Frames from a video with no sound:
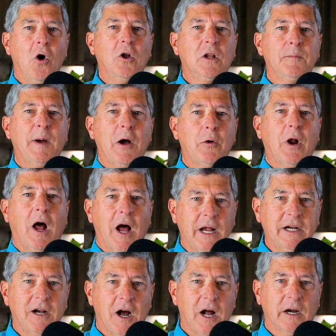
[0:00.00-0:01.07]
all about
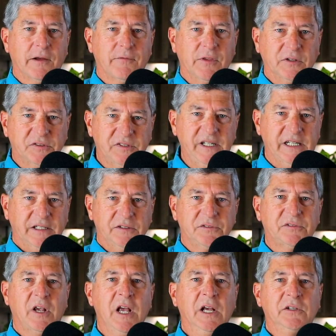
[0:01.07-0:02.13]
Icon of the
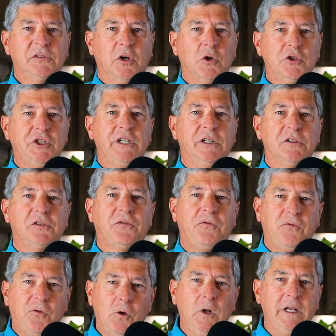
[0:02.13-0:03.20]
Seas, so she is
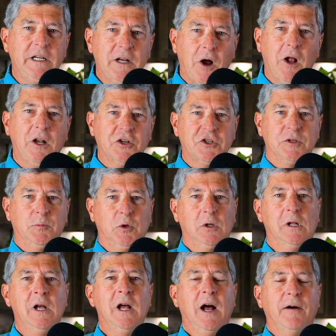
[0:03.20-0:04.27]
fully
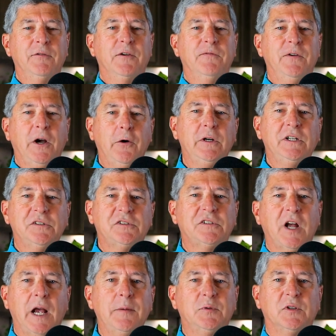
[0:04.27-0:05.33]
knowledgeable of the various
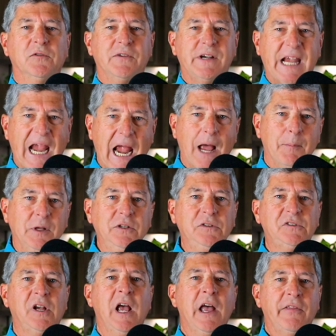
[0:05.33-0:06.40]
types of
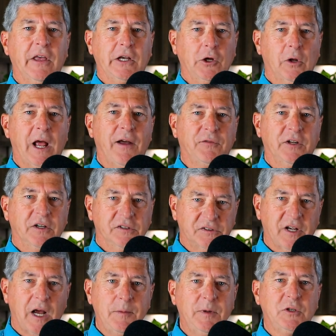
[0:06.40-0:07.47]
cabins that you'll have to
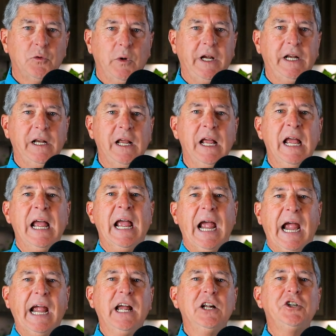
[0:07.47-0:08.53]
decide between,
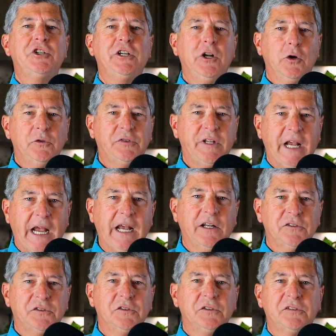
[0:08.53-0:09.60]
and she knows the
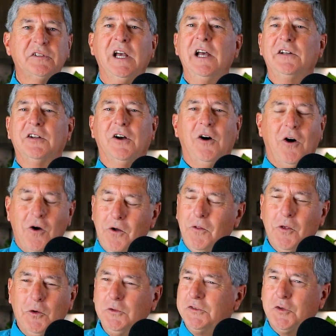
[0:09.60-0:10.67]
answers to all
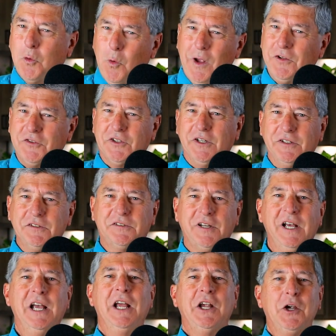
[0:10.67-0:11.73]
those questions
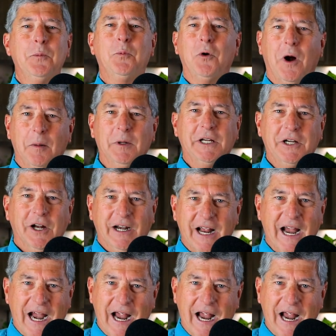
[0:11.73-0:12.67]
you're probably going to